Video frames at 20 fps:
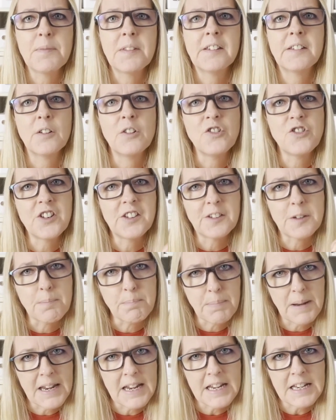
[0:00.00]
so it's just a
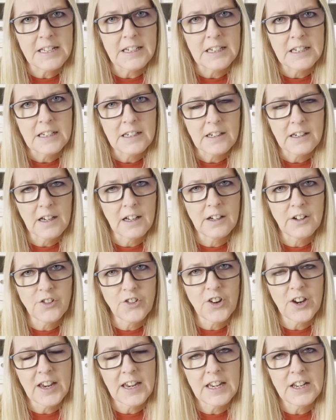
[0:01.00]
bead colour
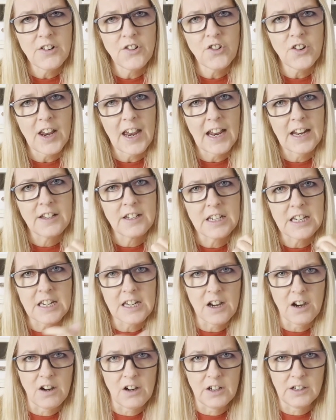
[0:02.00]
change and a
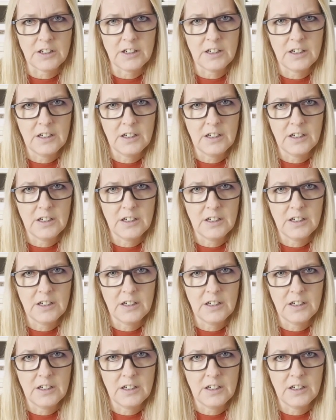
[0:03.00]
yarn